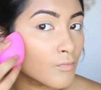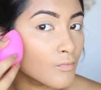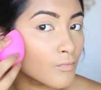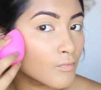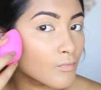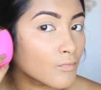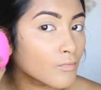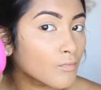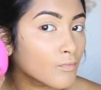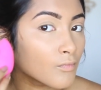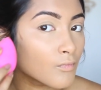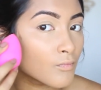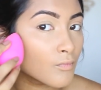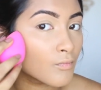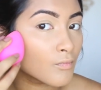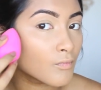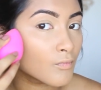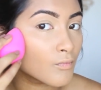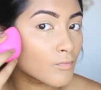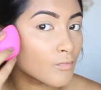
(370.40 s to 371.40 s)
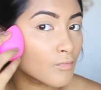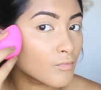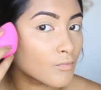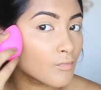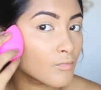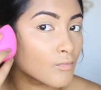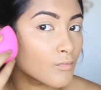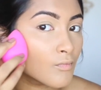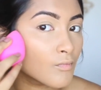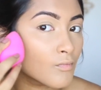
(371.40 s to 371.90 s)

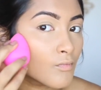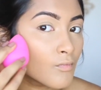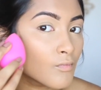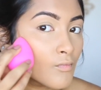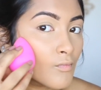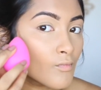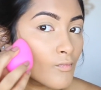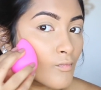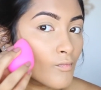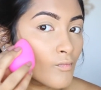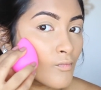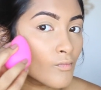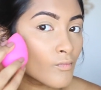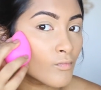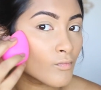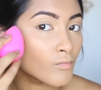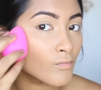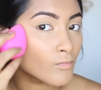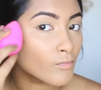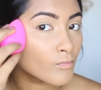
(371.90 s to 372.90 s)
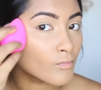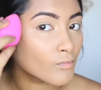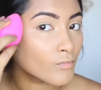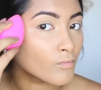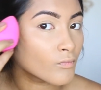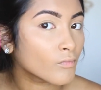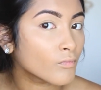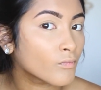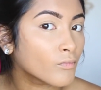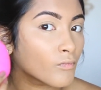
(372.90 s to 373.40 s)

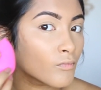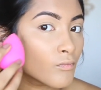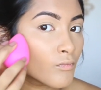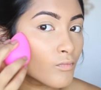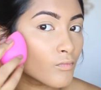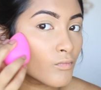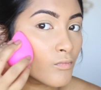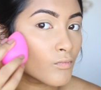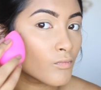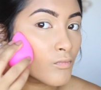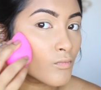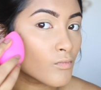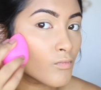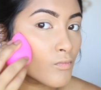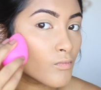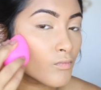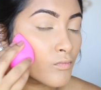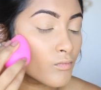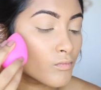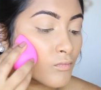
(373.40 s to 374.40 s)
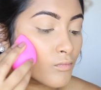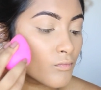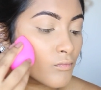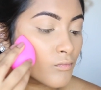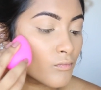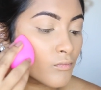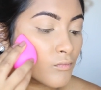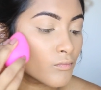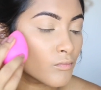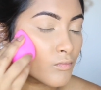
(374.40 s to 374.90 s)

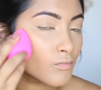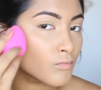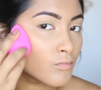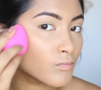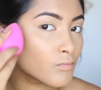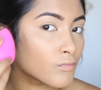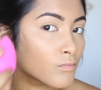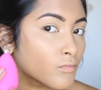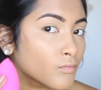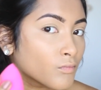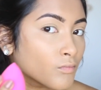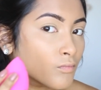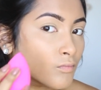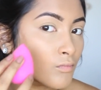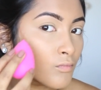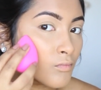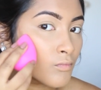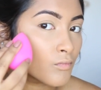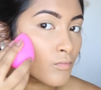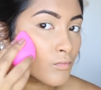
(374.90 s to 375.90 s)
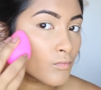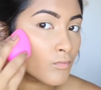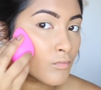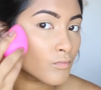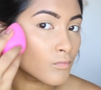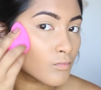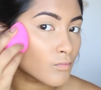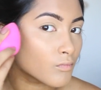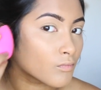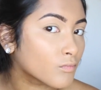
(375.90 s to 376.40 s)

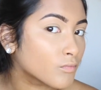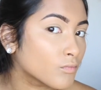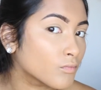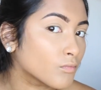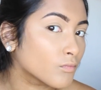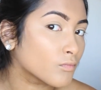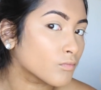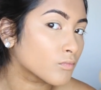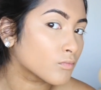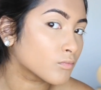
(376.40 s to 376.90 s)
[no speech]